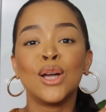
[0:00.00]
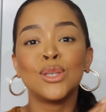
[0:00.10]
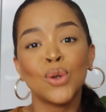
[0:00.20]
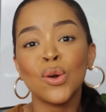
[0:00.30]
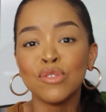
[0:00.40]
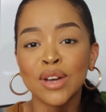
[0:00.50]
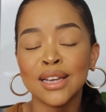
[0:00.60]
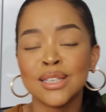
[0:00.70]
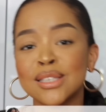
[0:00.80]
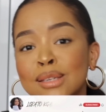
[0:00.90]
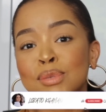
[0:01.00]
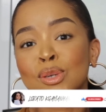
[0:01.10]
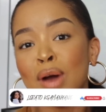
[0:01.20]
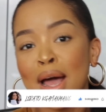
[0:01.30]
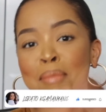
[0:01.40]
don't forget to
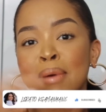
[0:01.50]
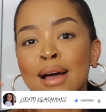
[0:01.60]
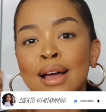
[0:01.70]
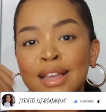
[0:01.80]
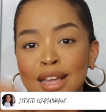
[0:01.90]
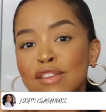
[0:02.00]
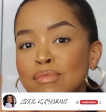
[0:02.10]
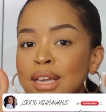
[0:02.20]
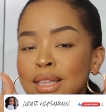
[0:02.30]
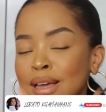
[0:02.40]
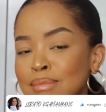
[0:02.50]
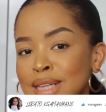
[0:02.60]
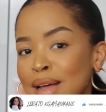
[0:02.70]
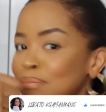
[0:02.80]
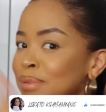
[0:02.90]
subscribe, give me a thumbs
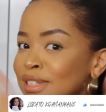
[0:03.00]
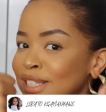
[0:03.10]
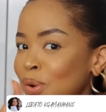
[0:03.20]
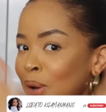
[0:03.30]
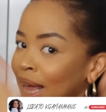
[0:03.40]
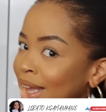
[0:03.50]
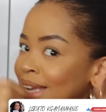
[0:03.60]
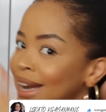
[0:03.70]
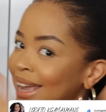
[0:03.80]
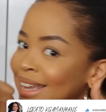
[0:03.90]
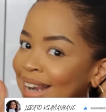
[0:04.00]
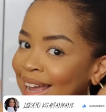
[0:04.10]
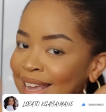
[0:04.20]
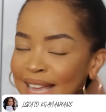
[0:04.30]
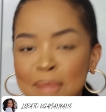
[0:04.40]
up, so likey,
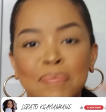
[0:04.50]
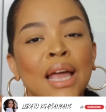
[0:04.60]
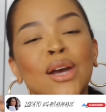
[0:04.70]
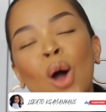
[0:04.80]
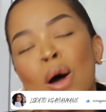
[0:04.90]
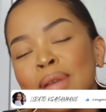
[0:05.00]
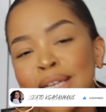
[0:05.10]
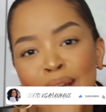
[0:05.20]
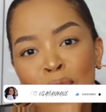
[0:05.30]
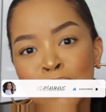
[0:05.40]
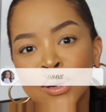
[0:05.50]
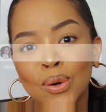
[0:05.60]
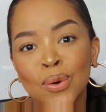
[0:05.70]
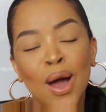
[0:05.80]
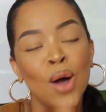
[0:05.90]
and comment down
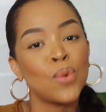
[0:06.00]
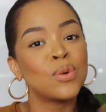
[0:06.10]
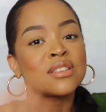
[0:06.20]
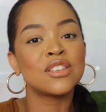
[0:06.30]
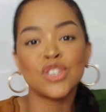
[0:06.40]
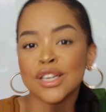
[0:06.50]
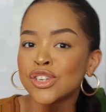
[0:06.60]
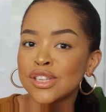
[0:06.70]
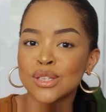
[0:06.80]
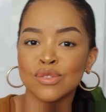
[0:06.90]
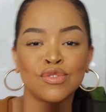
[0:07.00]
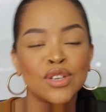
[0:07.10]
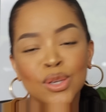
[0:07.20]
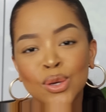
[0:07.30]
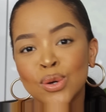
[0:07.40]
below with suggestions of
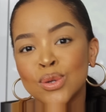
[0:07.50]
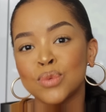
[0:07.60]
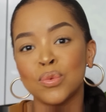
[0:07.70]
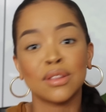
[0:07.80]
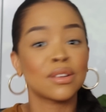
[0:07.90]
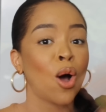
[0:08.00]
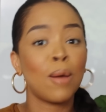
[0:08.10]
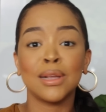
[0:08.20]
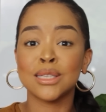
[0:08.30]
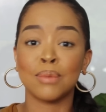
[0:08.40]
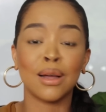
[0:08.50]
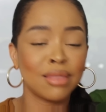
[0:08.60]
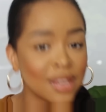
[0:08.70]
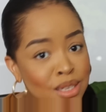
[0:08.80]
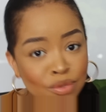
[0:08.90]
videos, with comments
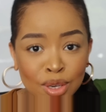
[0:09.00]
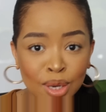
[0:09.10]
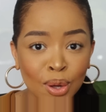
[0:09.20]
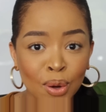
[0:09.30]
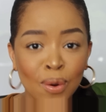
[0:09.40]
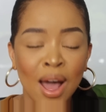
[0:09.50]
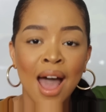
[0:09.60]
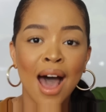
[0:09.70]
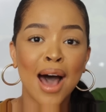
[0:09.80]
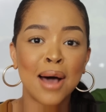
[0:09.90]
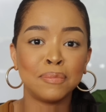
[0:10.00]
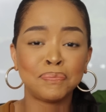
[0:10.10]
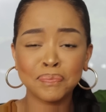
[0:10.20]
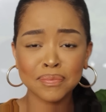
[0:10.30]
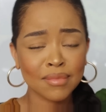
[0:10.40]
about this video.
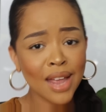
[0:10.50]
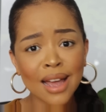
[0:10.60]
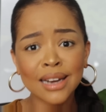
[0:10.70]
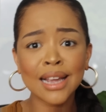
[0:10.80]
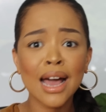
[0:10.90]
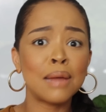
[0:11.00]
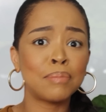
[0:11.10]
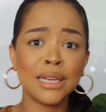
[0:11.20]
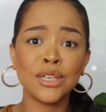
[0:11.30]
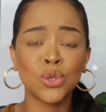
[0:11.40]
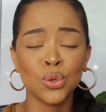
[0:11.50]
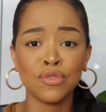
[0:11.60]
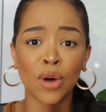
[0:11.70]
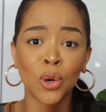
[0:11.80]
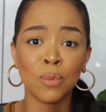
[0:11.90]
And yeah, and please do
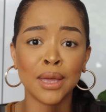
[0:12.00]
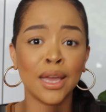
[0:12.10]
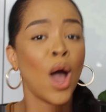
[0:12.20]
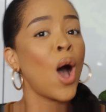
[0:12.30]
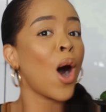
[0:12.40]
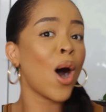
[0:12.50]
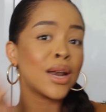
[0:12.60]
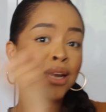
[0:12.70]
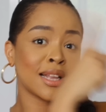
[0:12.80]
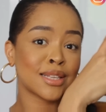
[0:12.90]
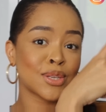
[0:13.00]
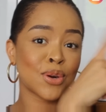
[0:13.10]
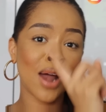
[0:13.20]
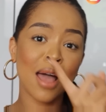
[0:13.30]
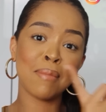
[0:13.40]
follow me on
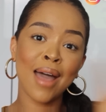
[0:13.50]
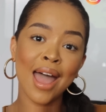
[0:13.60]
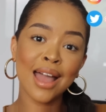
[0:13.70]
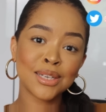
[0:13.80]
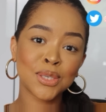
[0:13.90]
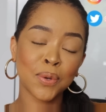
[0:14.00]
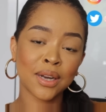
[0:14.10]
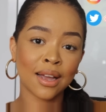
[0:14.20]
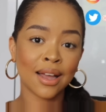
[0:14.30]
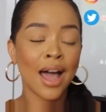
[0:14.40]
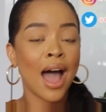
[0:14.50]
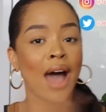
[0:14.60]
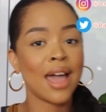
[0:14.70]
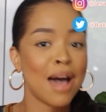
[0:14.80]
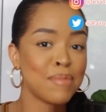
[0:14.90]
Instagram and Twitter.
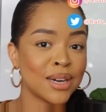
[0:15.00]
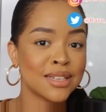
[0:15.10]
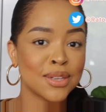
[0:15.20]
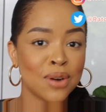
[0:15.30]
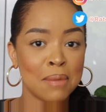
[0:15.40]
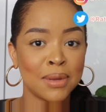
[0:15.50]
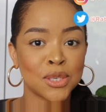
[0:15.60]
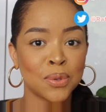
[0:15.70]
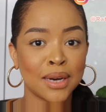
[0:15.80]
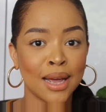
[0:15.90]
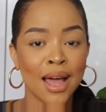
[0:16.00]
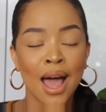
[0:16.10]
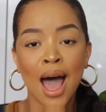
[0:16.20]
I am on Instagram and Twitter.